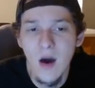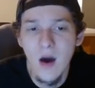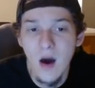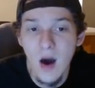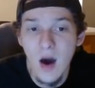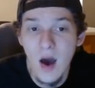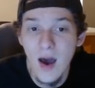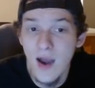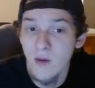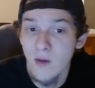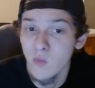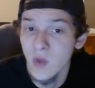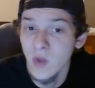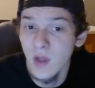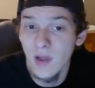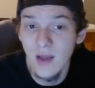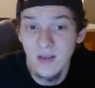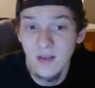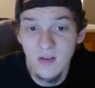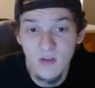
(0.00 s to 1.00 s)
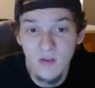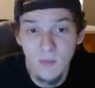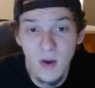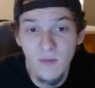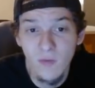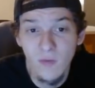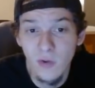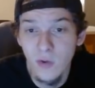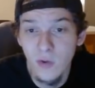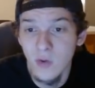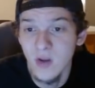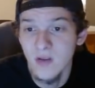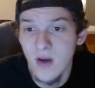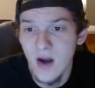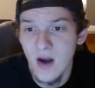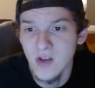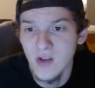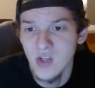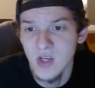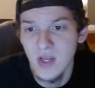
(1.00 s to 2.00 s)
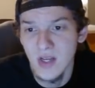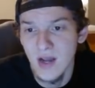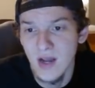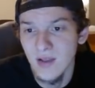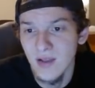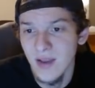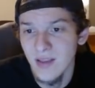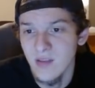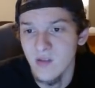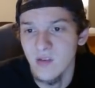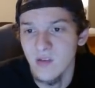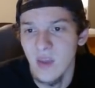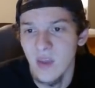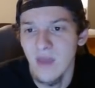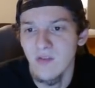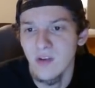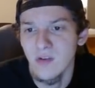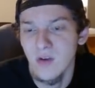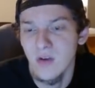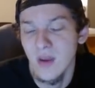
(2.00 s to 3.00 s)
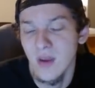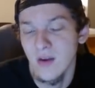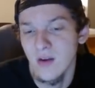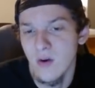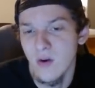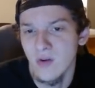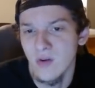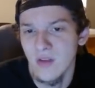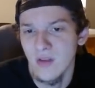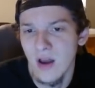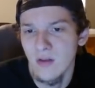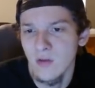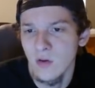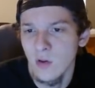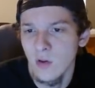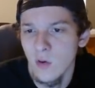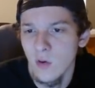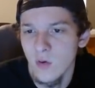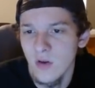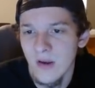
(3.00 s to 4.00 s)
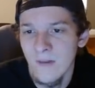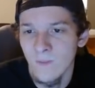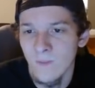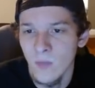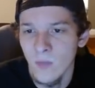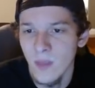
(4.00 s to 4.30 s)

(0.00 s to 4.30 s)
I really like this spot for Luka Doncic, and I like the savings you get going down to Luka.